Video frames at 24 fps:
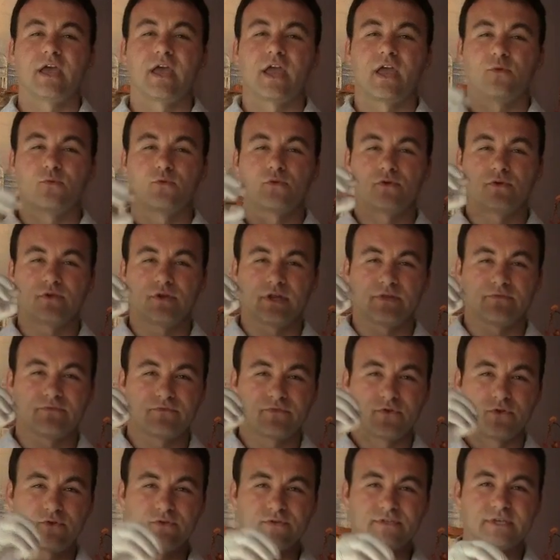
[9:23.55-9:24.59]
and we're
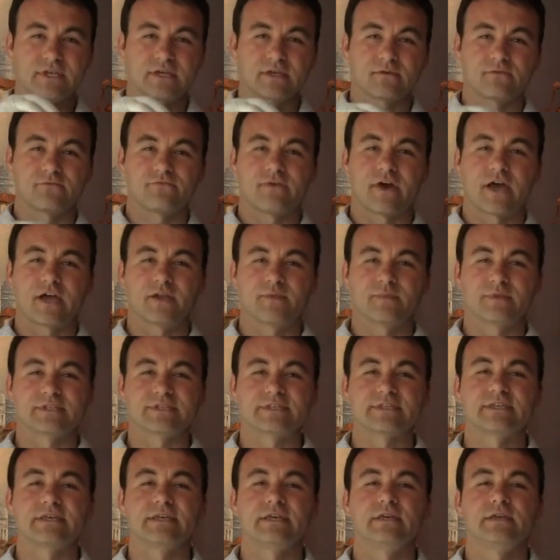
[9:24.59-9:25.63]
infusing vitamin
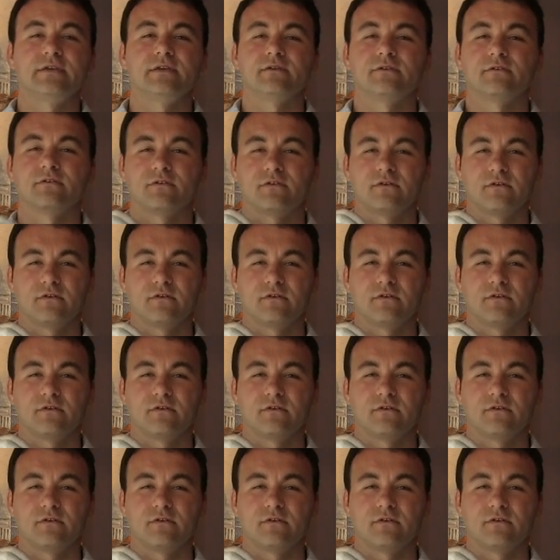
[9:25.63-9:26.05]
C,